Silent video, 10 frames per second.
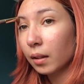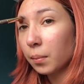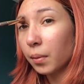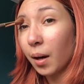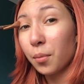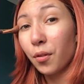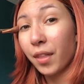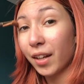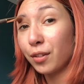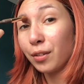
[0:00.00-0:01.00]
But I'm not
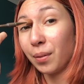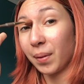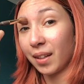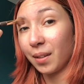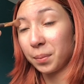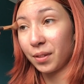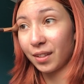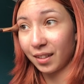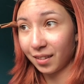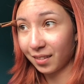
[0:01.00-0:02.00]
that good at makeup, you see.